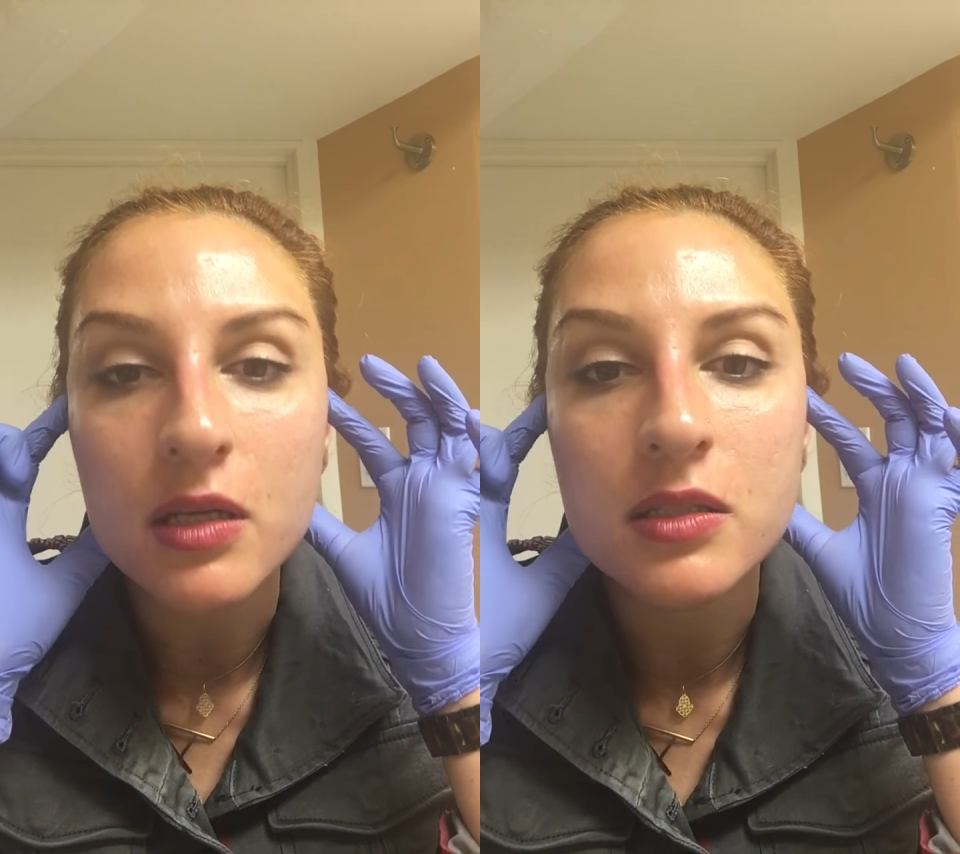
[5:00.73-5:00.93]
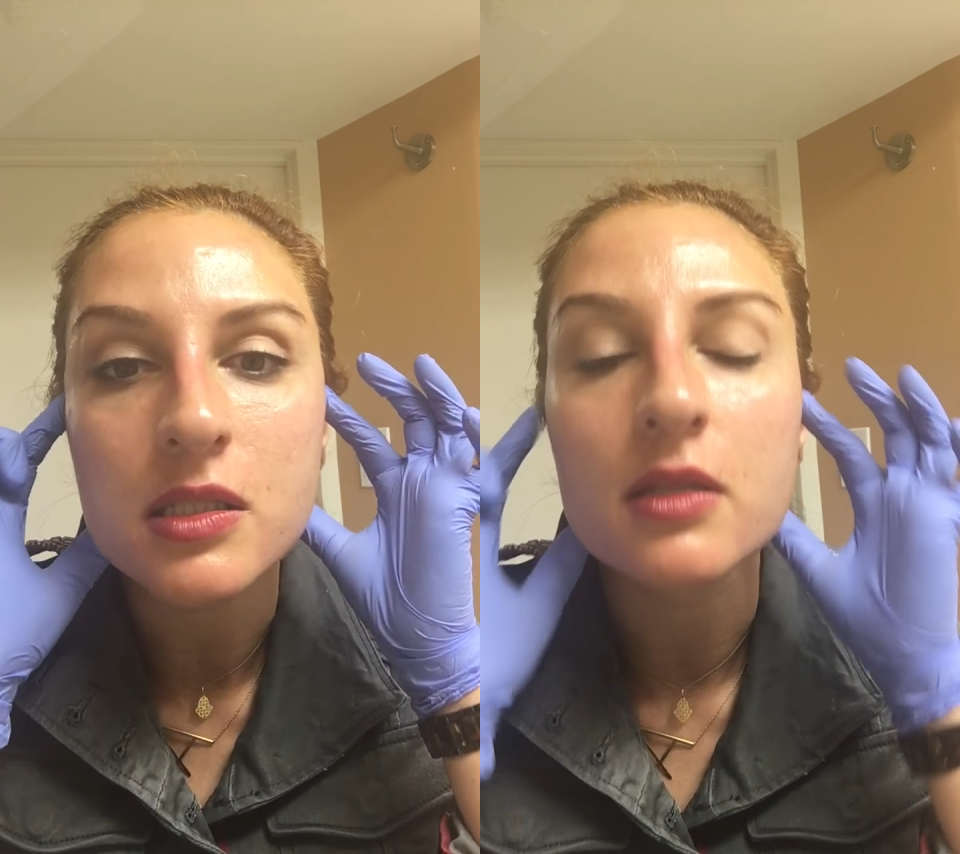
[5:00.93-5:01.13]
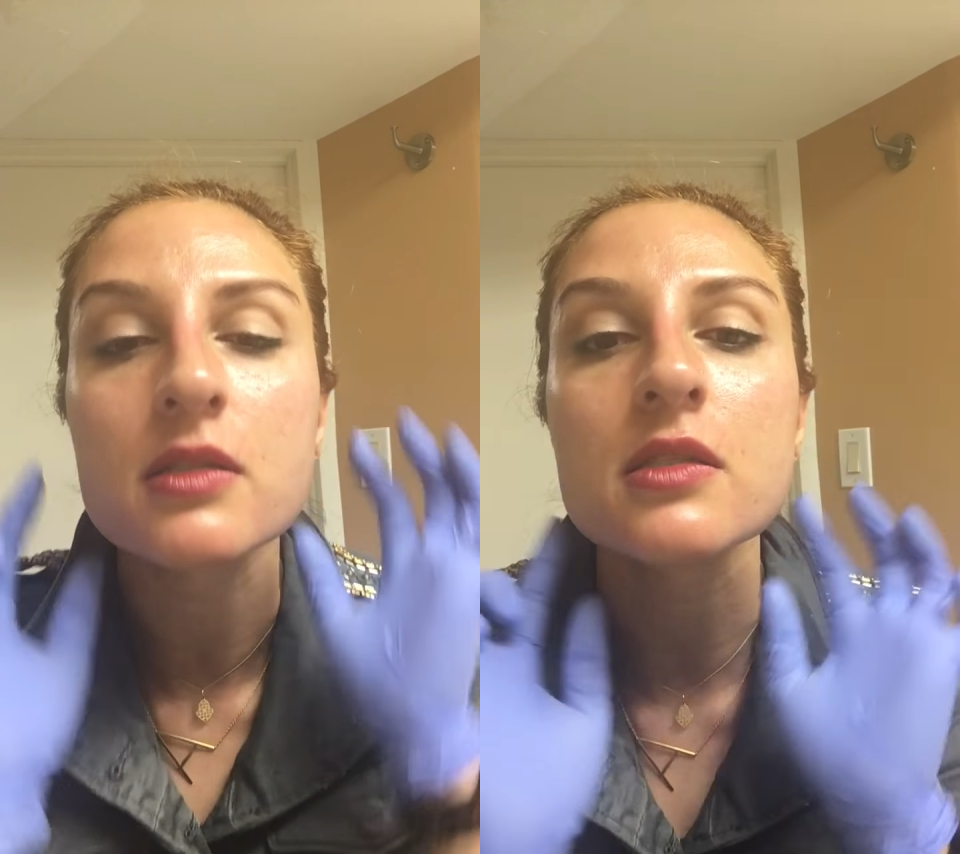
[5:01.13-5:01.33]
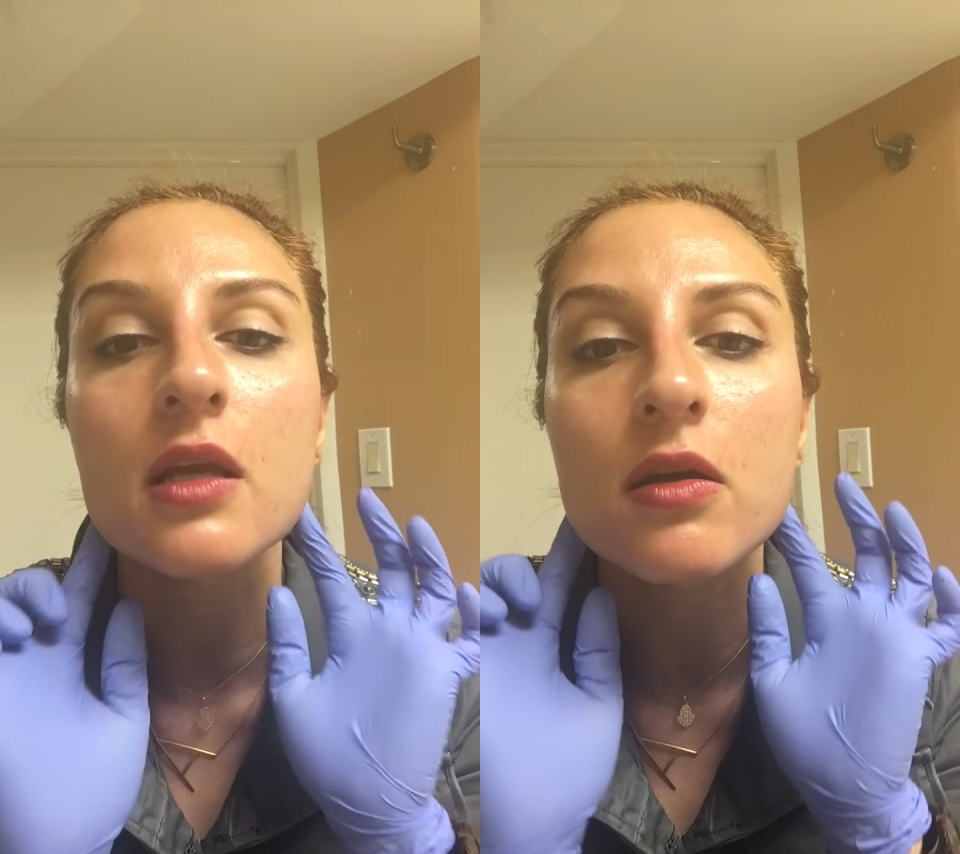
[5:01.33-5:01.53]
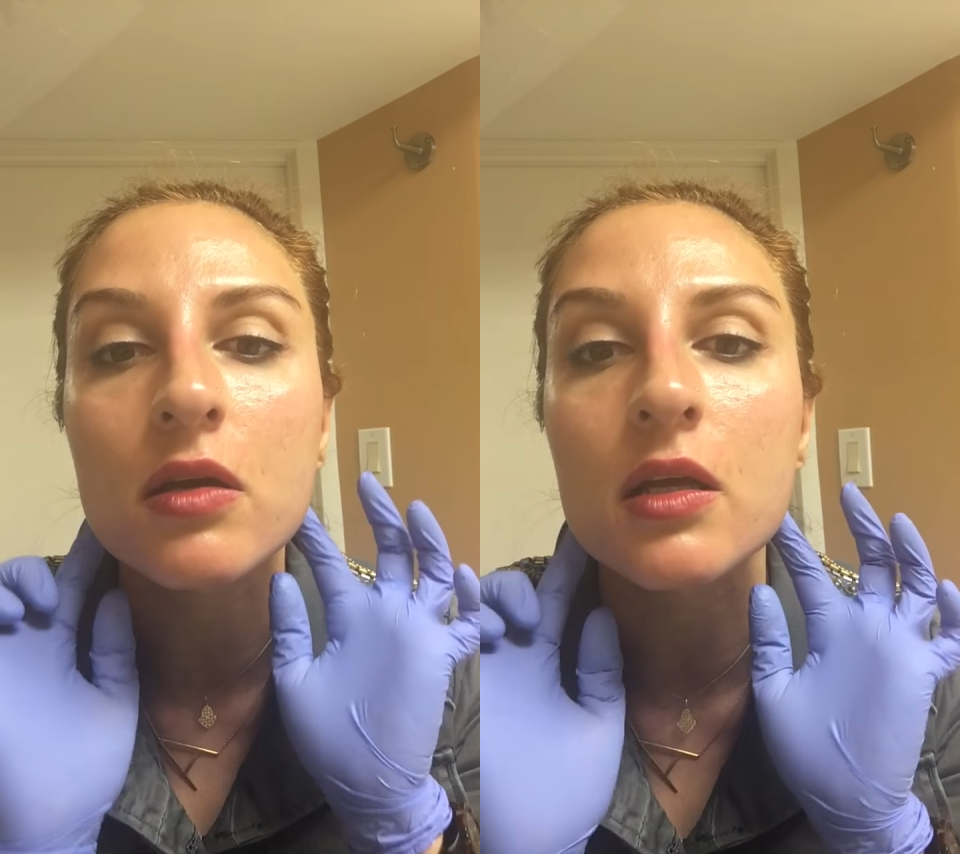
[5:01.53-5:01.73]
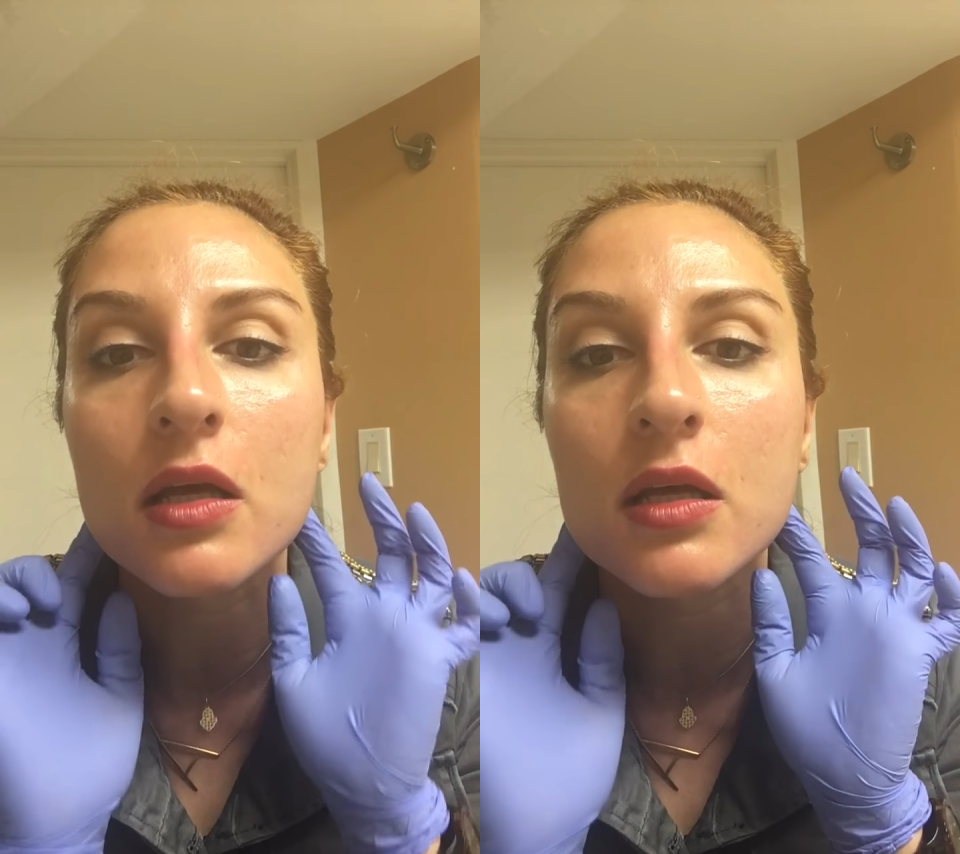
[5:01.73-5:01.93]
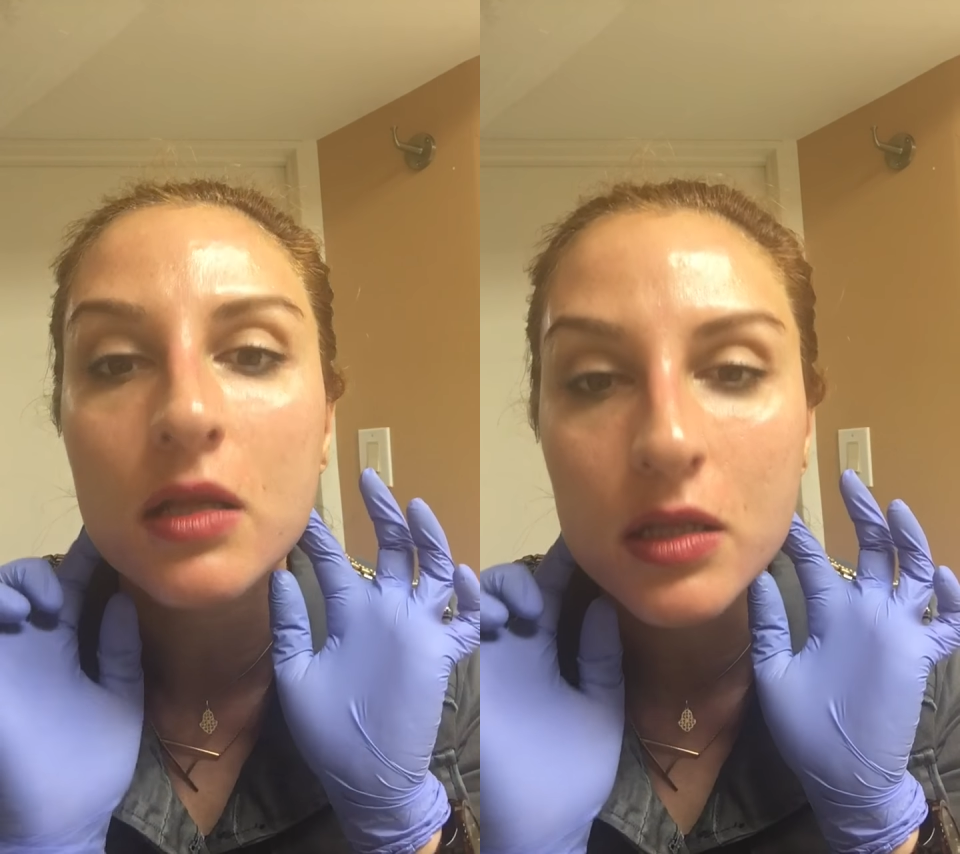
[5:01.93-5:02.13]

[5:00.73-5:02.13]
into this area